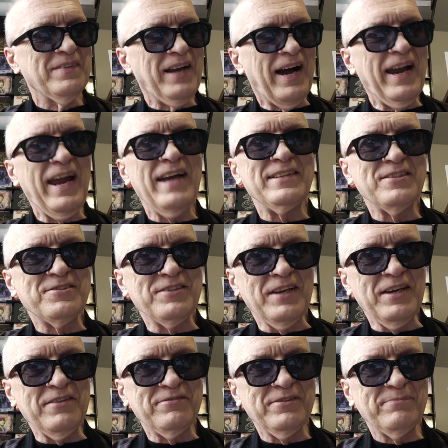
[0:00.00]
I had to
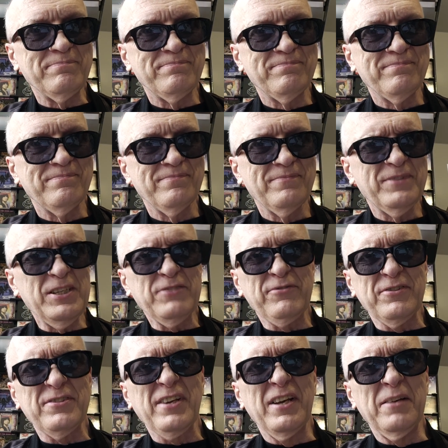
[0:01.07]
save, just
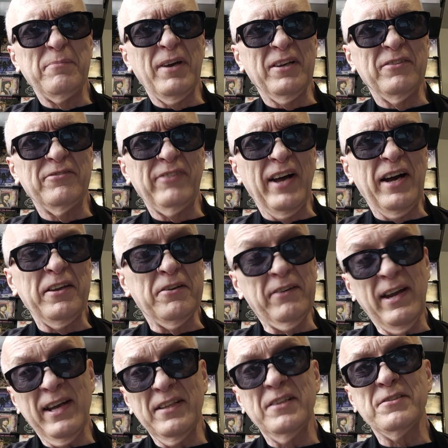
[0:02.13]
for sentimental value,
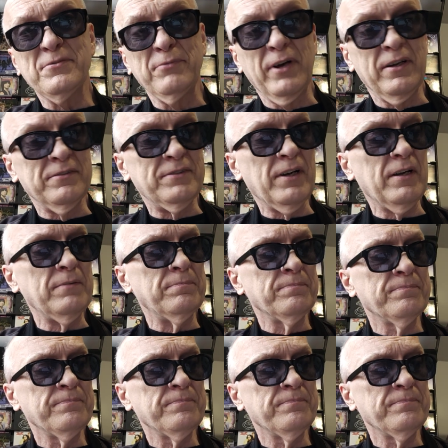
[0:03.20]
and it's well done.